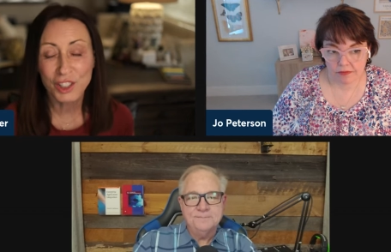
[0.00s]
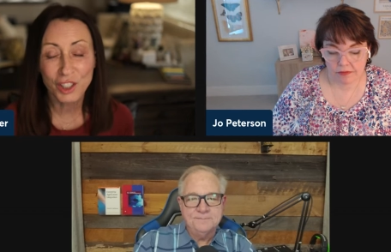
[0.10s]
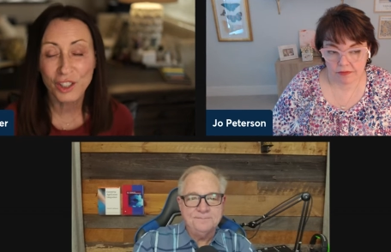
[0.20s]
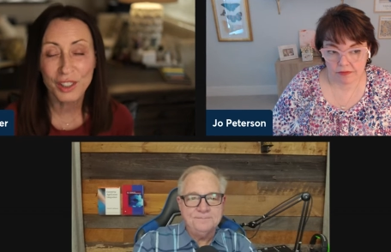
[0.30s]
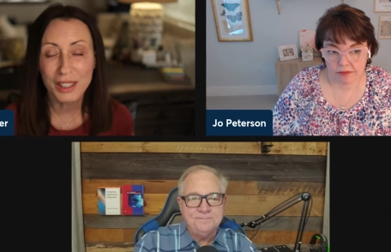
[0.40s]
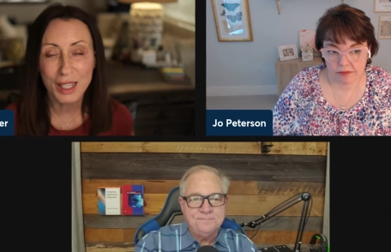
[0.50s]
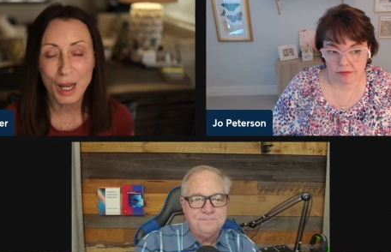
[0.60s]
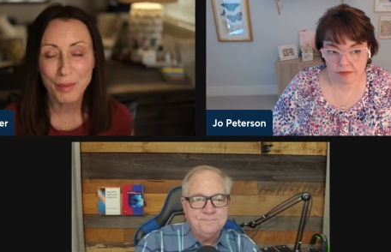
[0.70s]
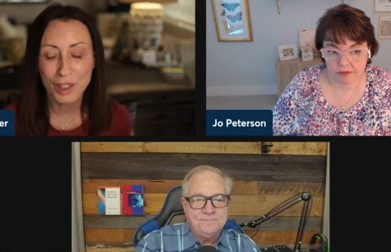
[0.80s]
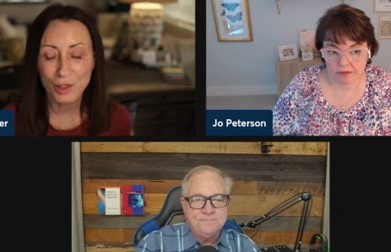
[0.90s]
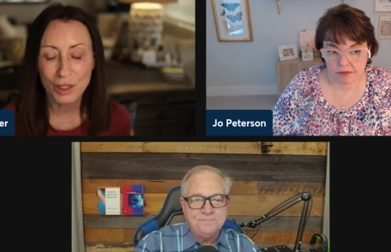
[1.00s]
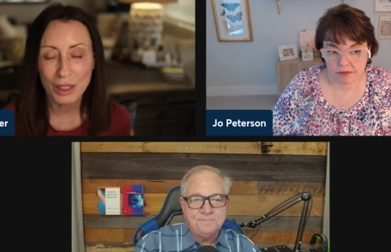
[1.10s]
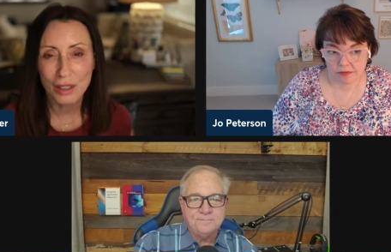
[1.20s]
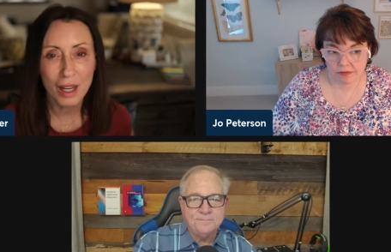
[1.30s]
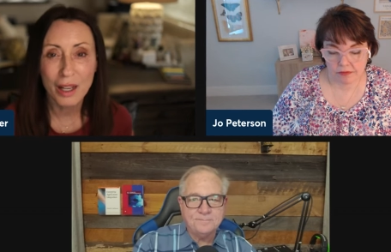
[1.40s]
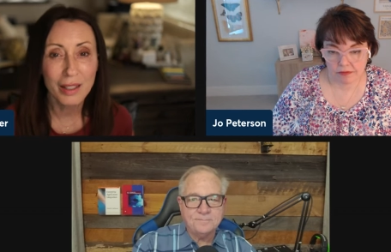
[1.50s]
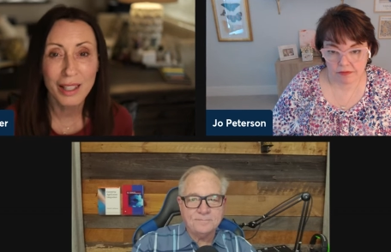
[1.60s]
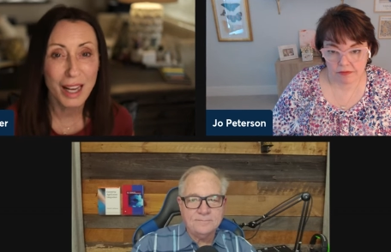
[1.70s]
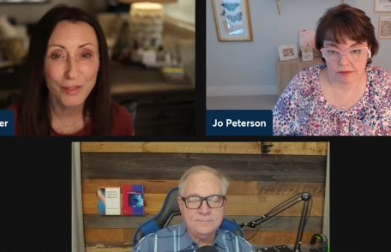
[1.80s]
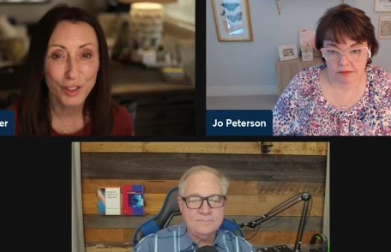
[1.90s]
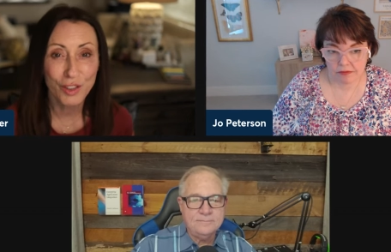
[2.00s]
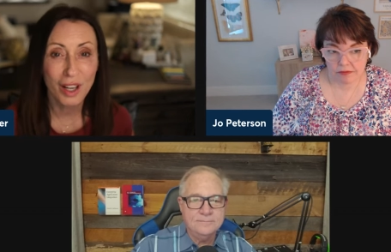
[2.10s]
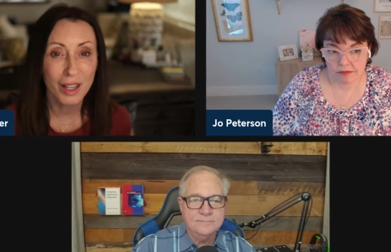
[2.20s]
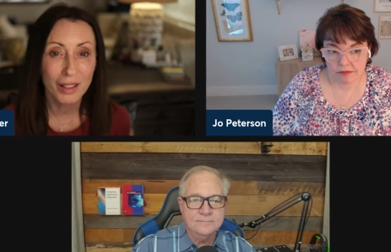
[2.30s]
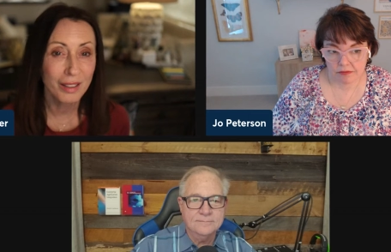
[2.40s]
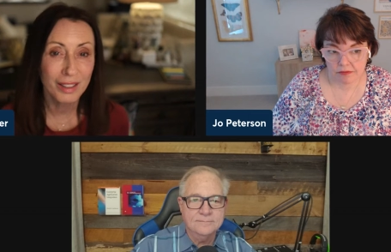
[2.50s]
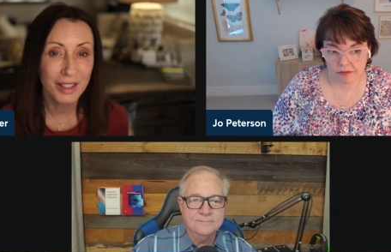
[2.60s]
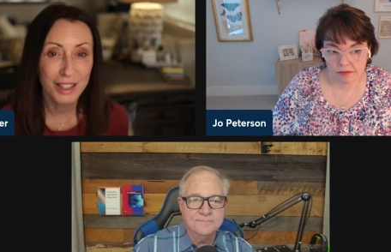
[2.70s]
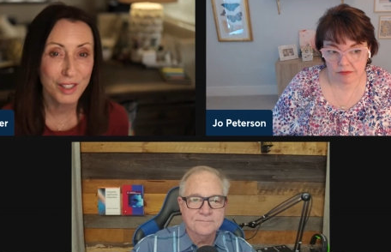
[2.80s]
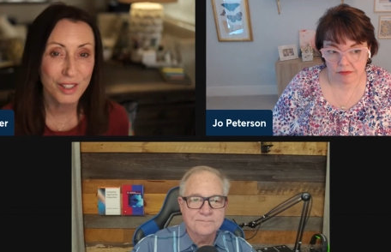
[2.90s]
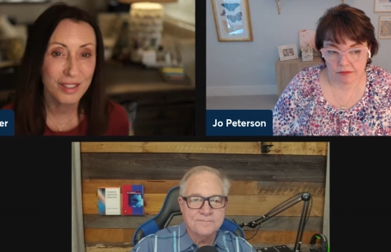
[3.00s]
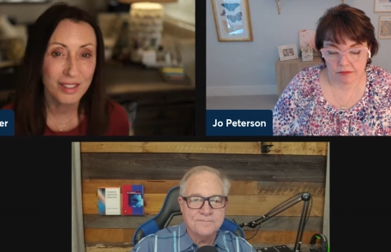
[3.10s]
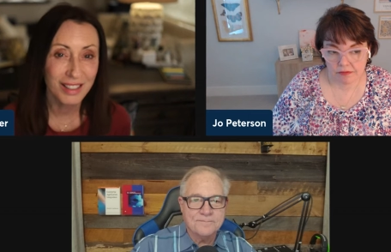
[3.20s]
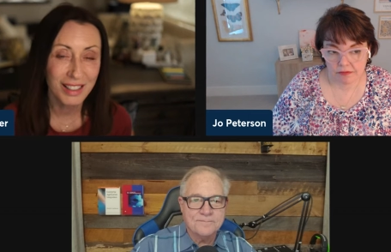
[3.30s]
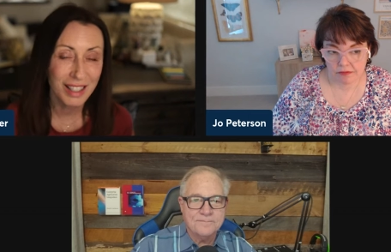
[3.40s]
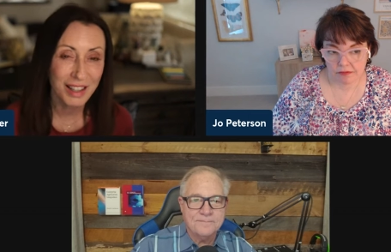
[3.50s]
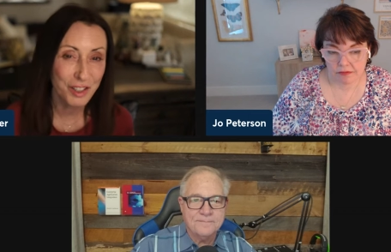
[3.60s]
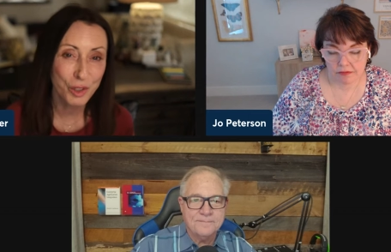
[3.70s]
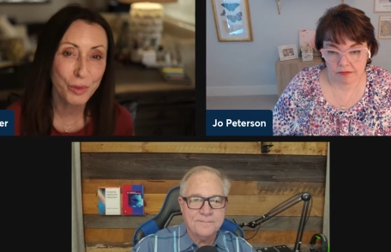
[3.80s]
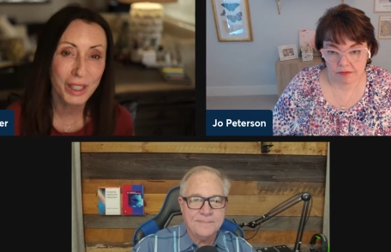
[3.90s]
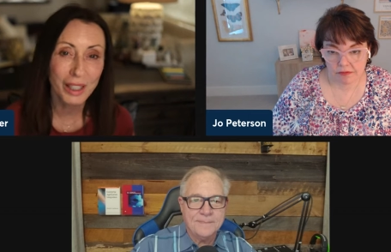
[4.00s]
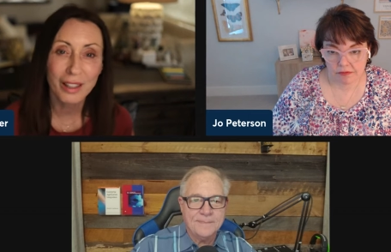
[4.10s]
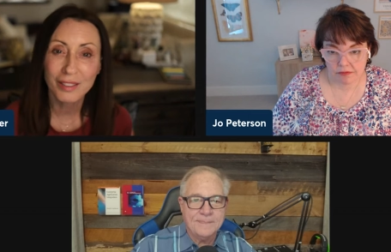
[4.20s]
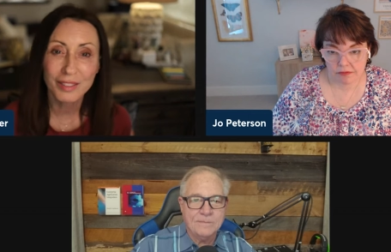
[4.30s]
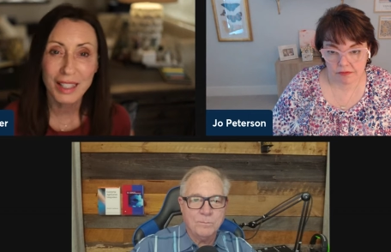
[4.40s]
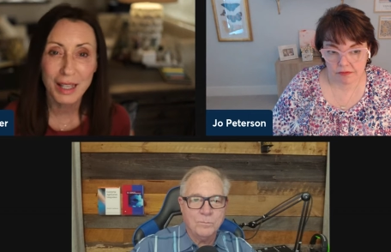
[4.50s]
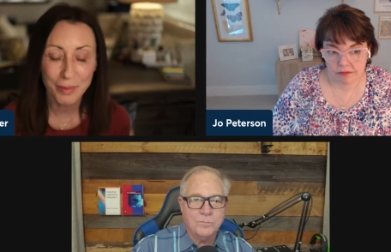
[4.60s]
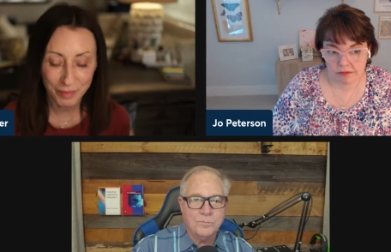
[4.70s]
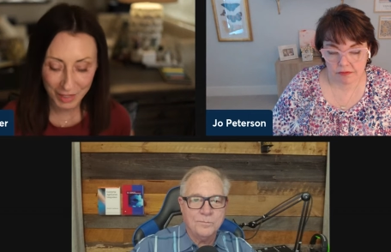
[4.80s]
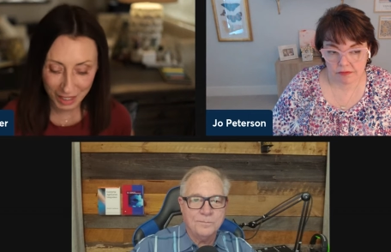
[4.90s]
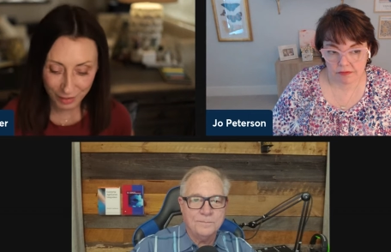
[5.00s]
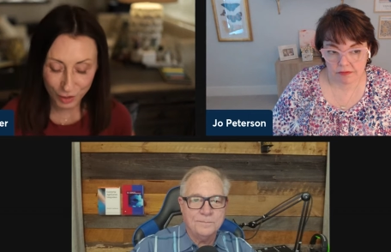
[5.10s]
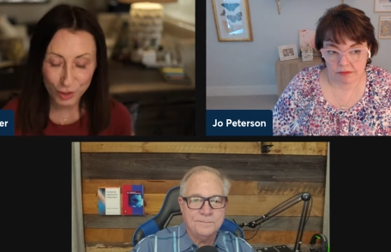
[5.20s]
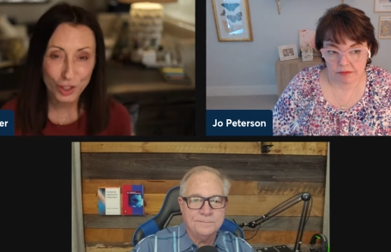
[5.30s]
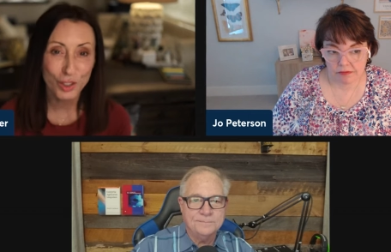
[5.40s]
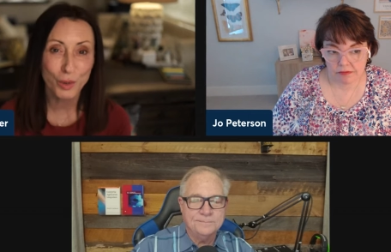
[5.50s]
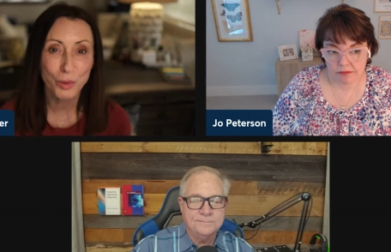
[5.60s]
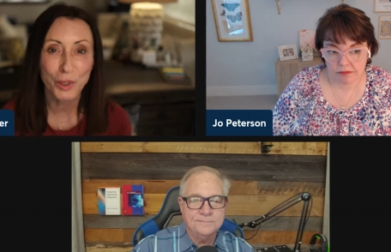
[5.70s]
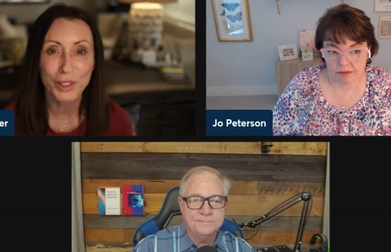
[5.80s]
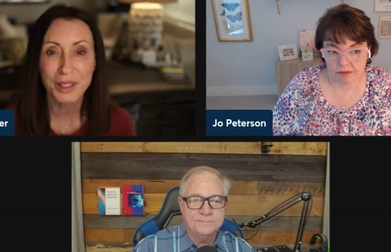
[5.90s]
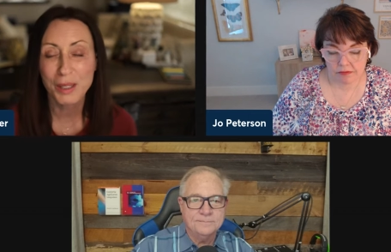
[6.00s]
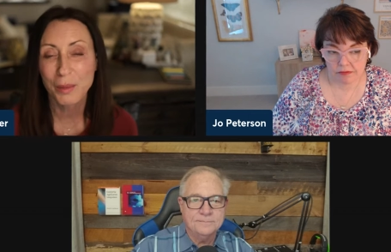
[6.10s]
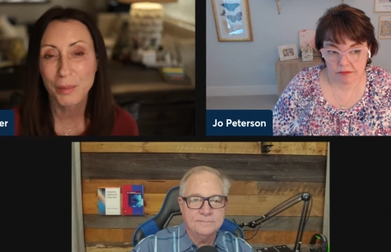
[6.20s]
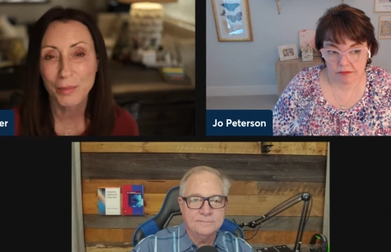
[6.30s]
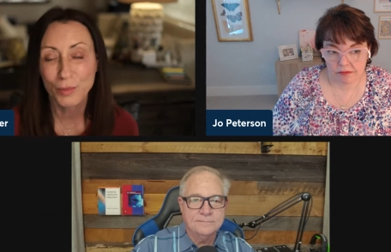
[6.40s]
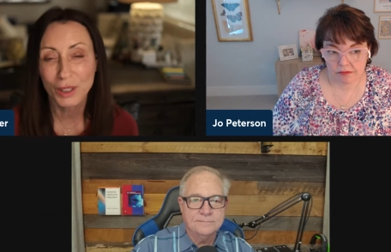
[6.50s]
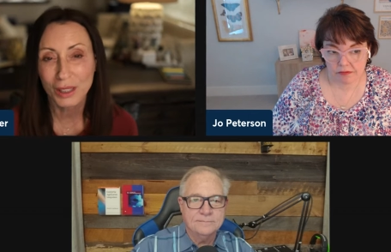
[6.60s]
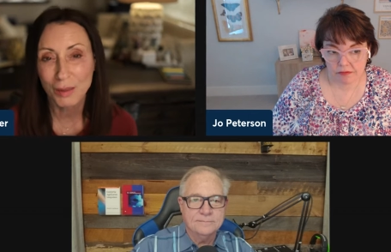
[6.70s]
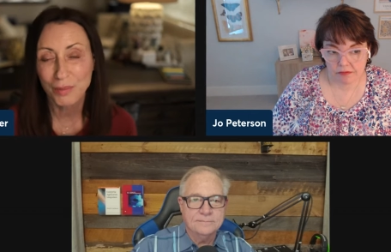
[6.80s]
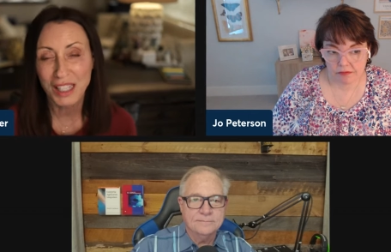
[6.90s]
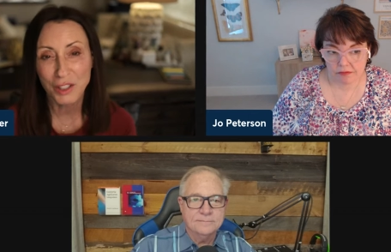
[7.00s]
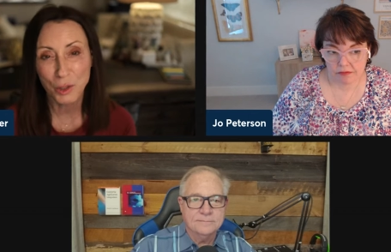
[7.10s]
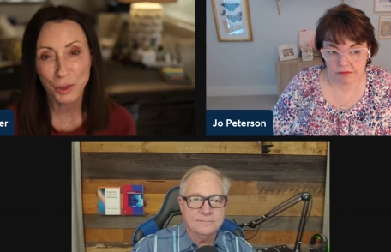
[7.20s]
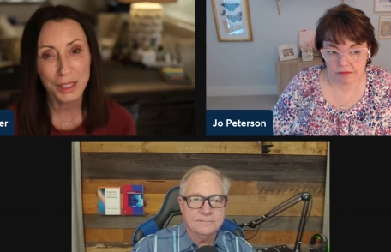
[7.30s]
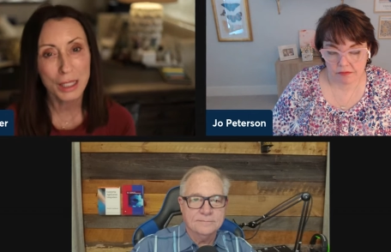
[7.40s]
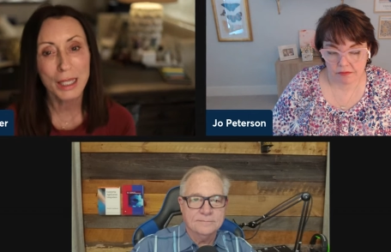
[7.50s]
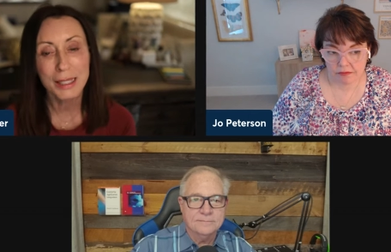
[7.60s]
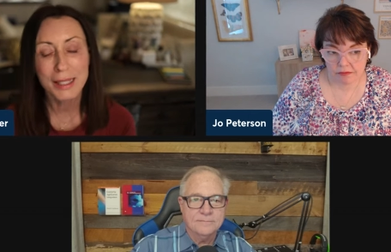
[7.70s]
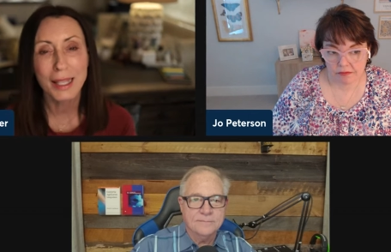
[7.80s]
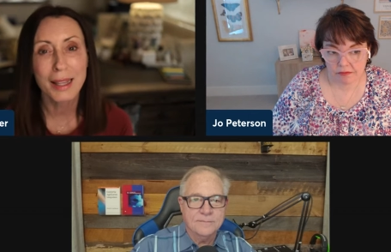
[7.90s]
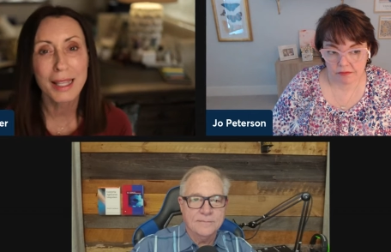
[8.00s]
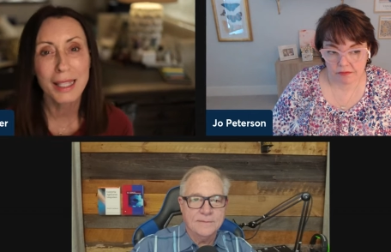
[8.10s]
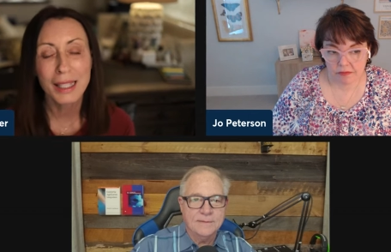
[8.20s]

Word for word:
Speaker 1: security is absolutely not an afterthought in this in this arena. Um, and if you do, you're rolling some really dangerous dice. I think.